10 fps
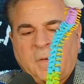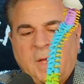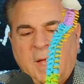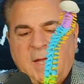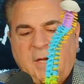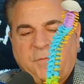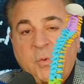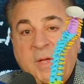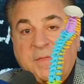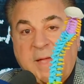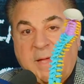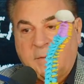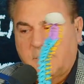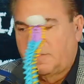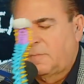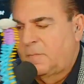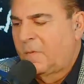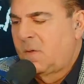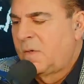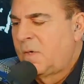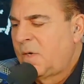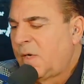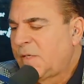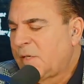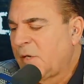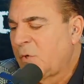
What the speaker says: And if you hit that, it's going to